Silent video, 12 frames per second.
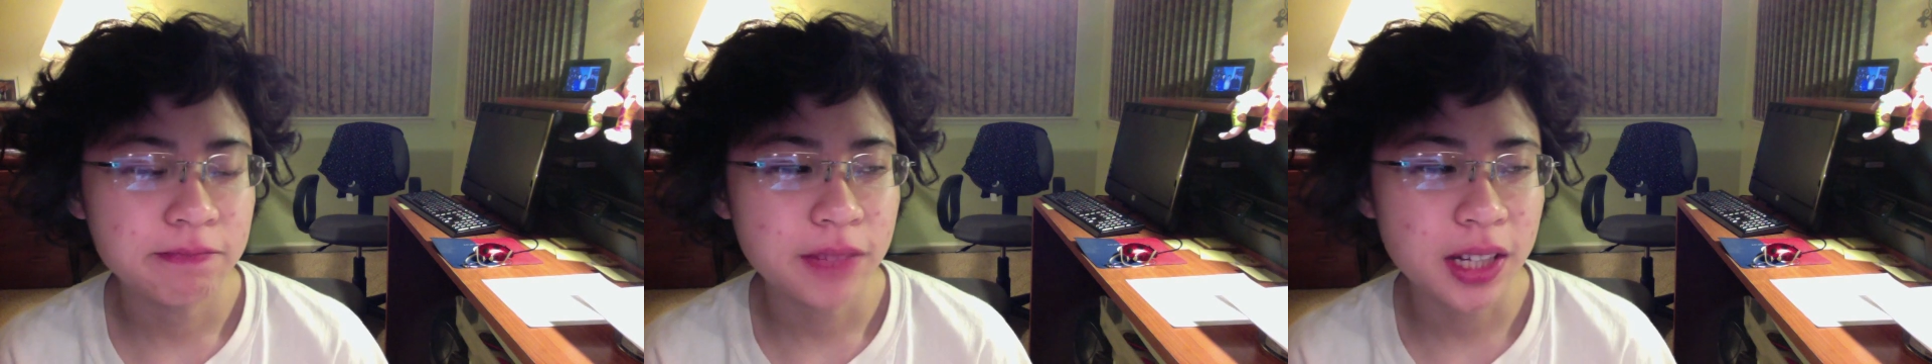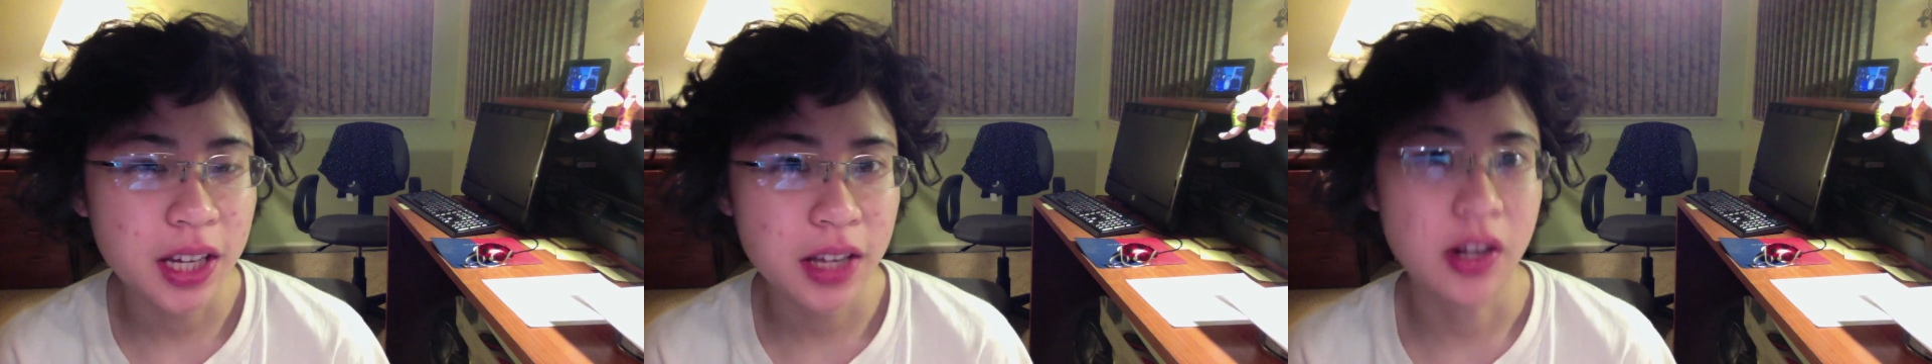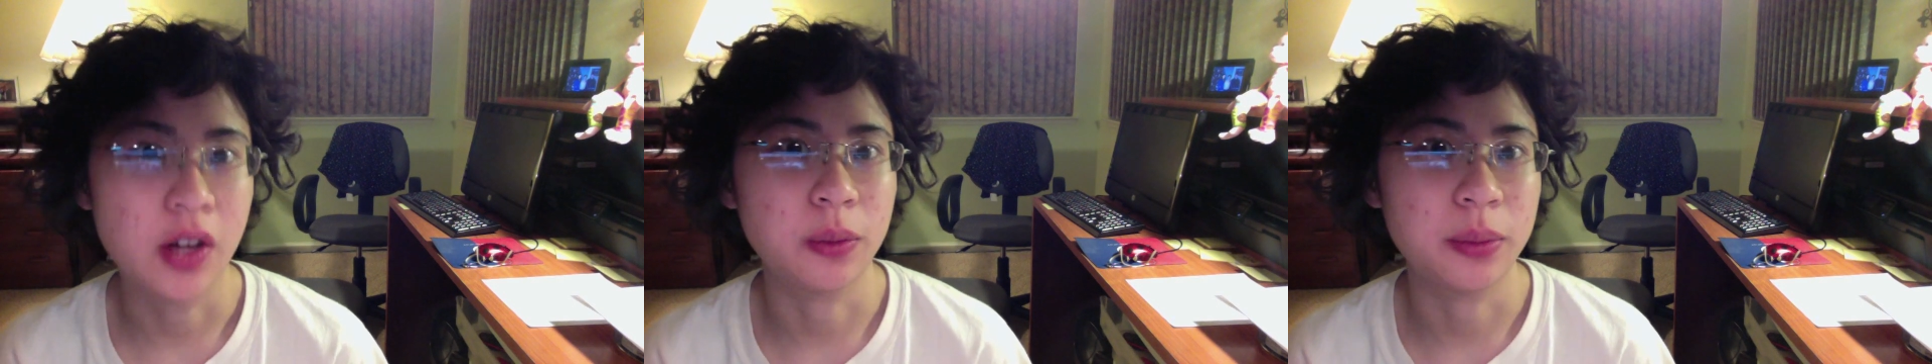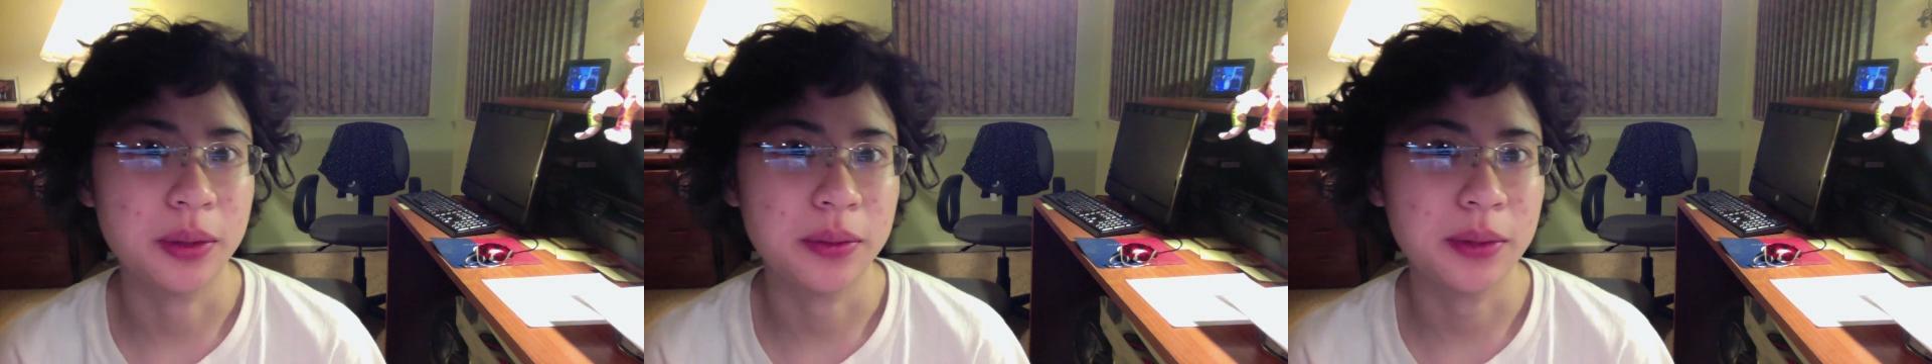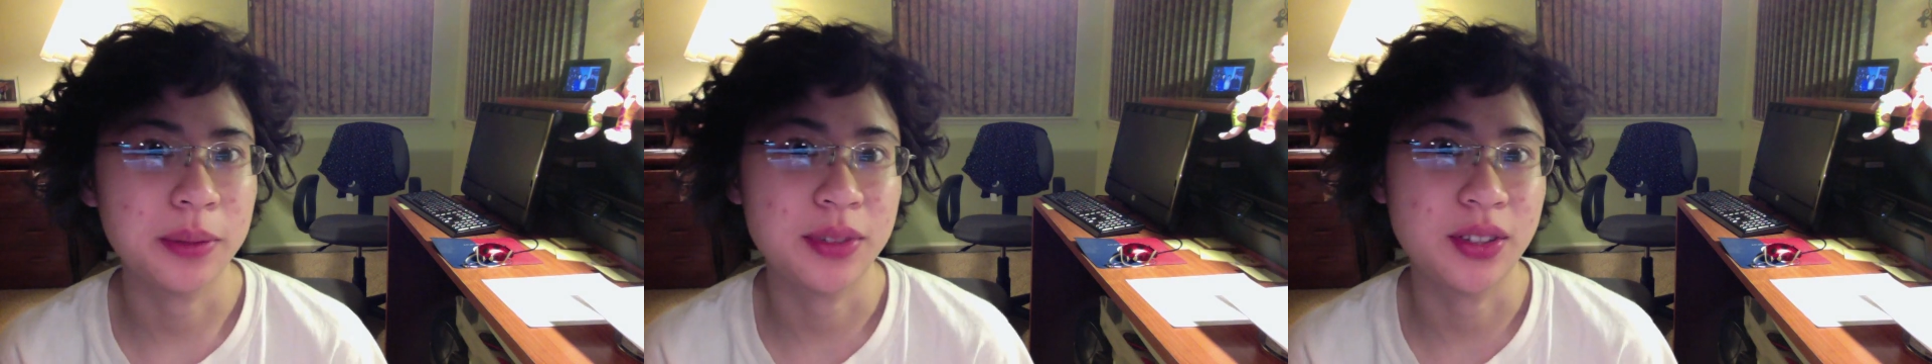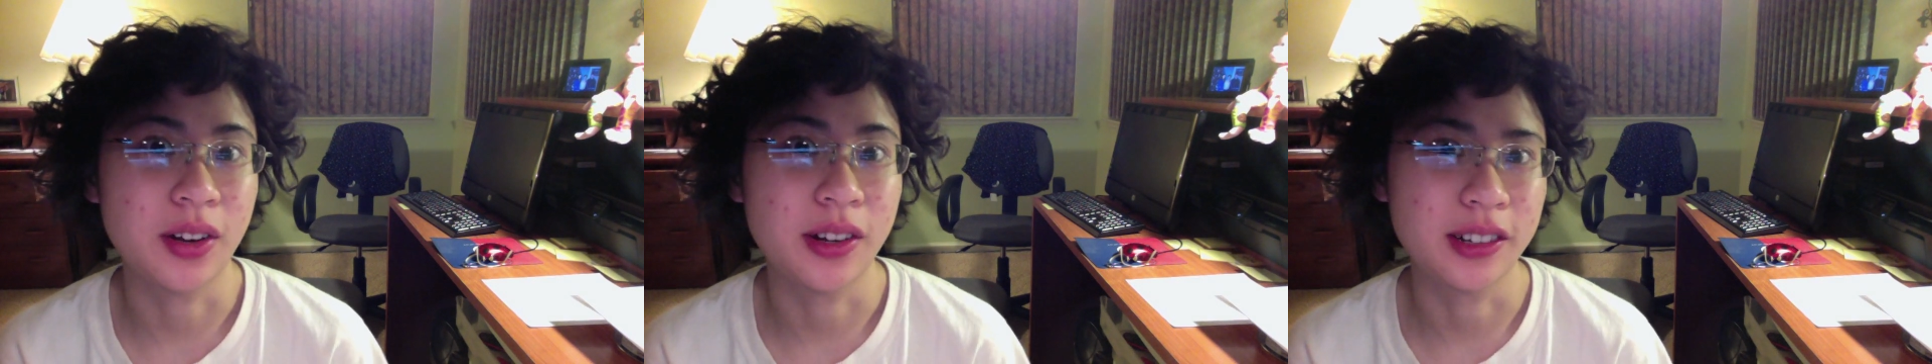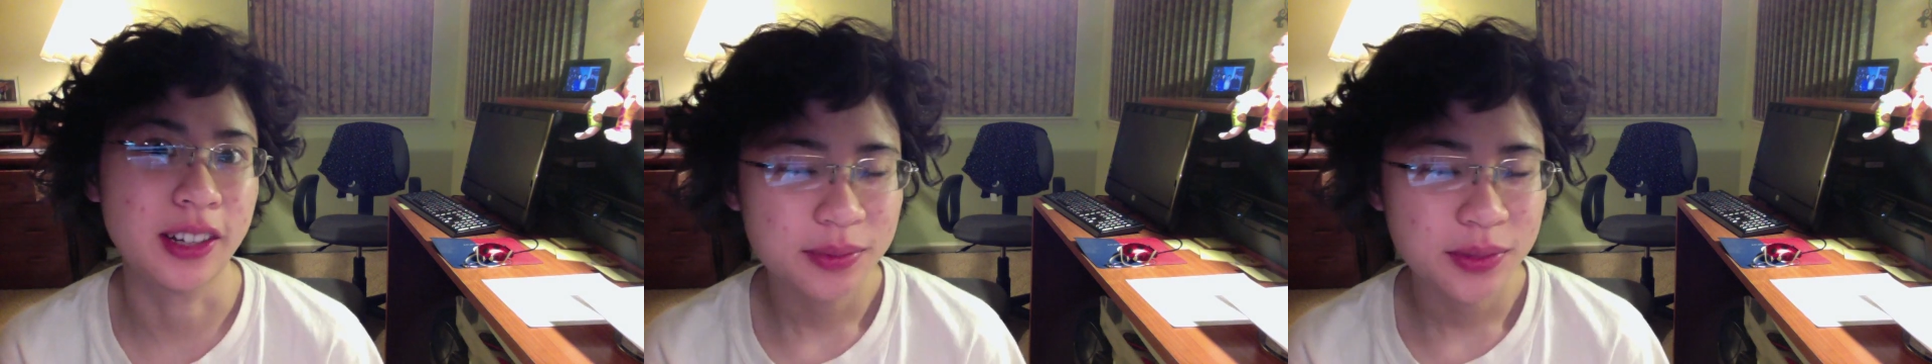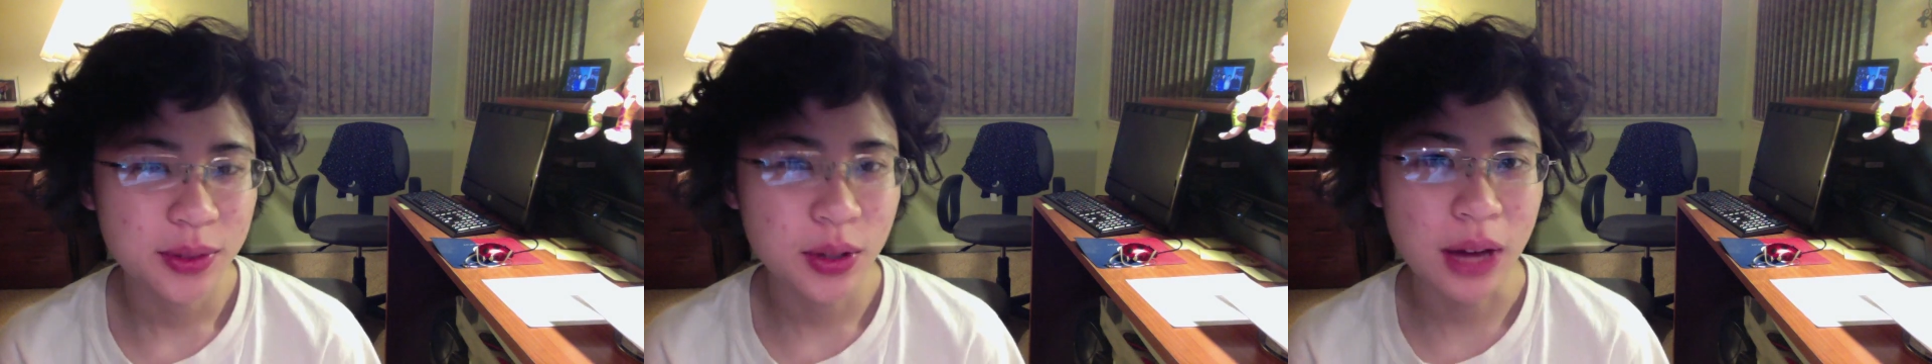I can't help it. I'm sorry.
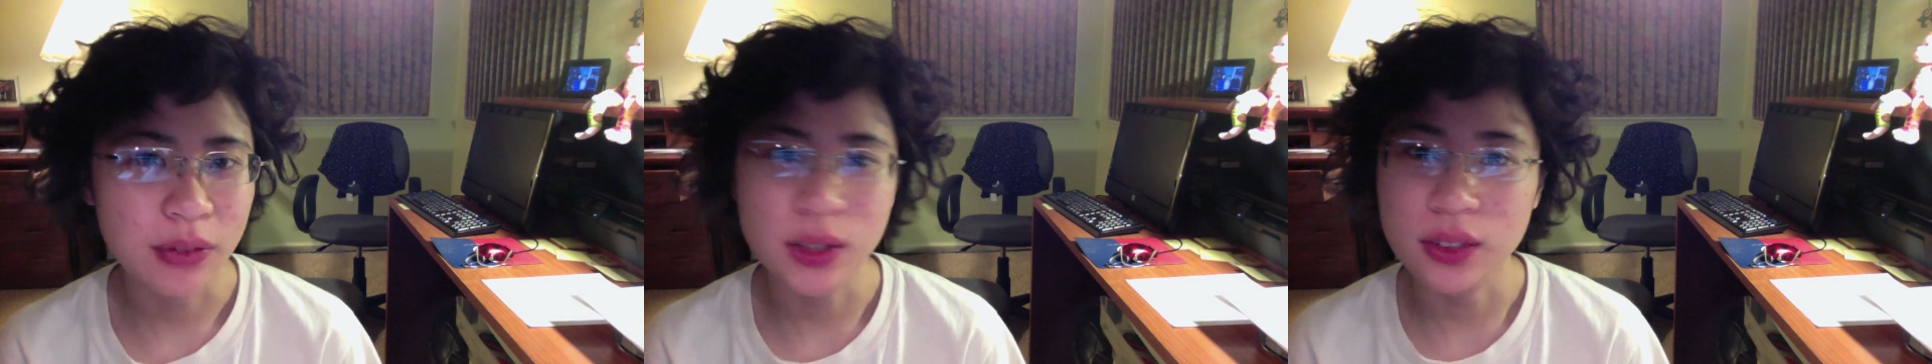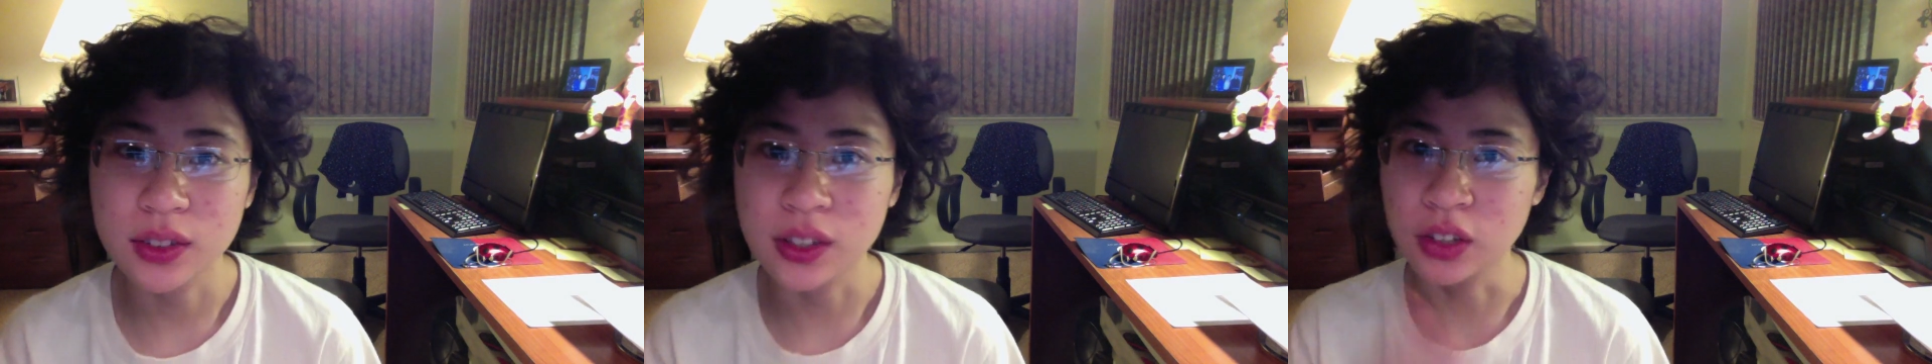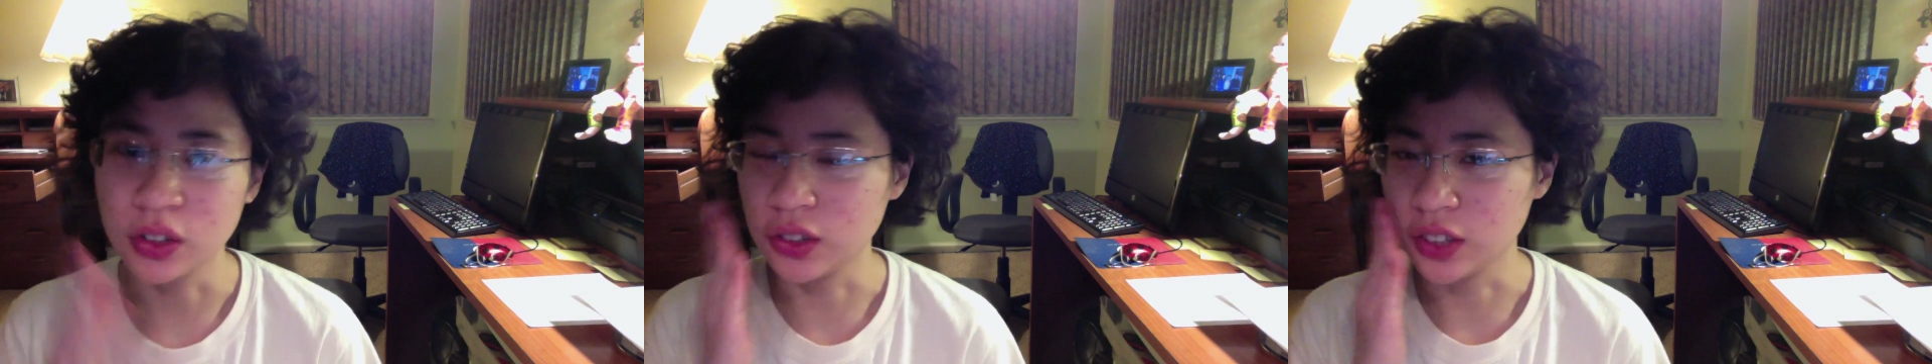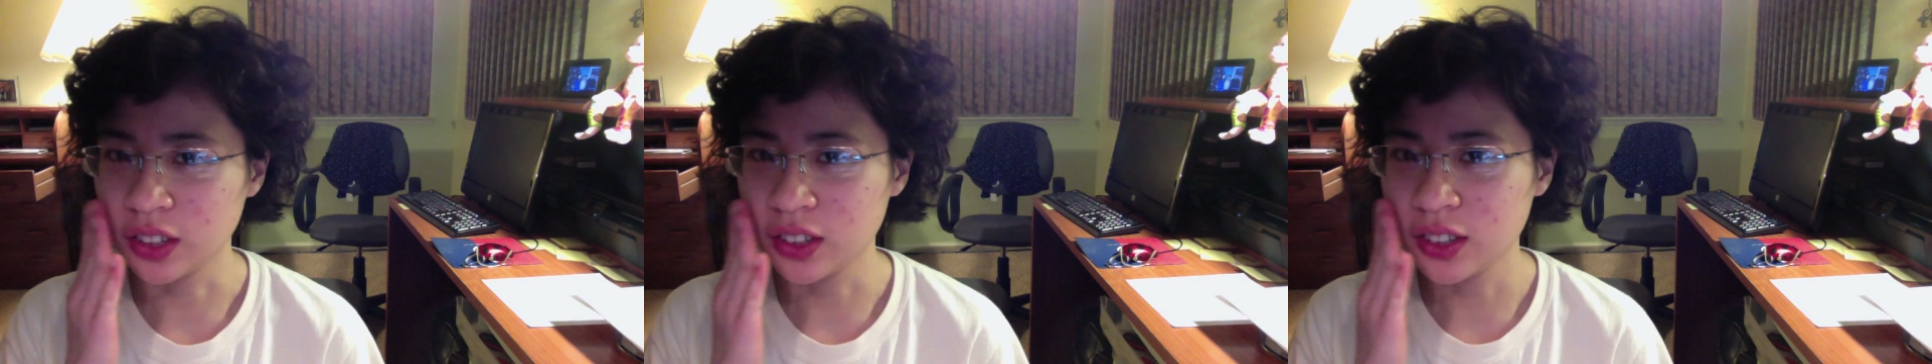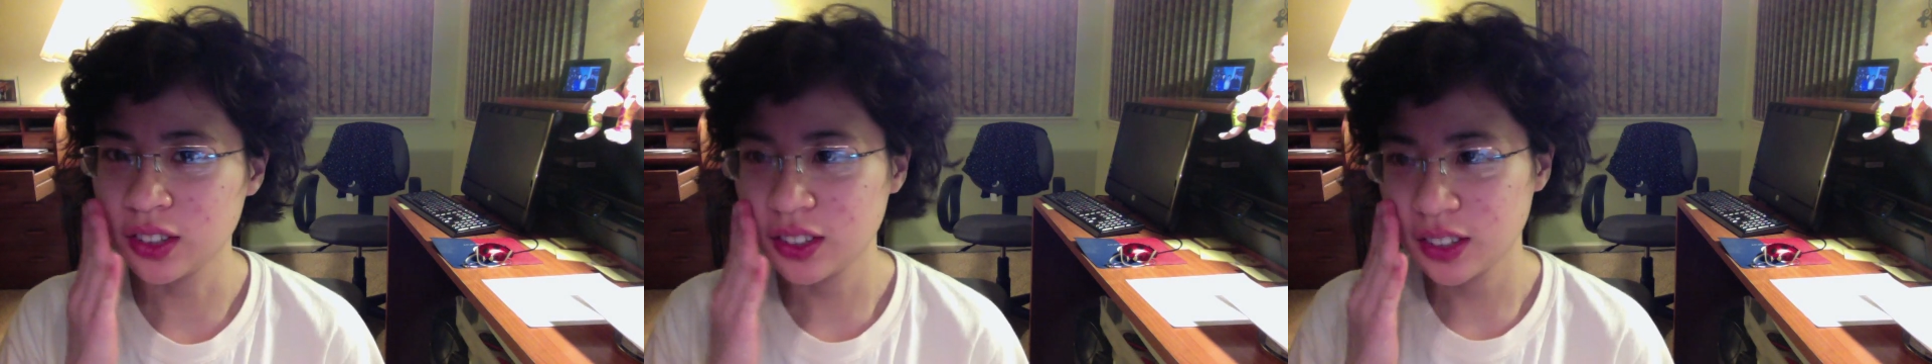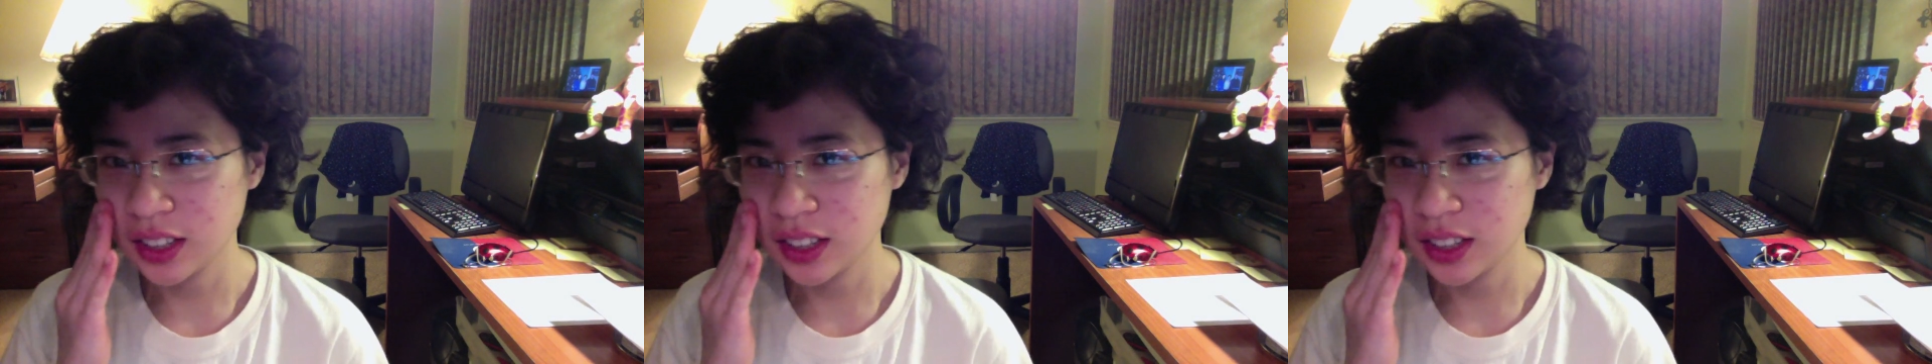You'll have to excuse it.